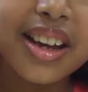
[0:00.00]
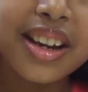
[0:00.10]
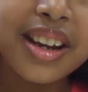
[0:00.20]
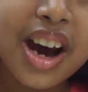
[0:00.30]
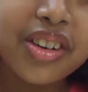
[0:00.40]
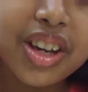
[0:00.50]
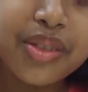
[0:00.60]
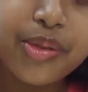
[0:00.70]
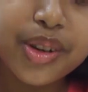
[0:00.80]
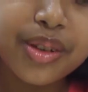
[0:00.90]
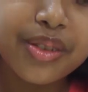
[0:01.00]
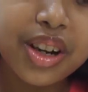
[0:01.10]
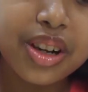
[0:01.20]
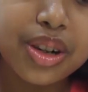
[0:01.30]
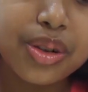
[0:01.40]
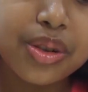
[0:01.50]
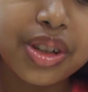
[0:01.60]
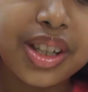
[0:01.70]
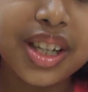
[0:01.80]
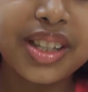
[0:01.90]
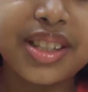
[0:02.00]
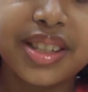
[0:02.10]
Now if you will notice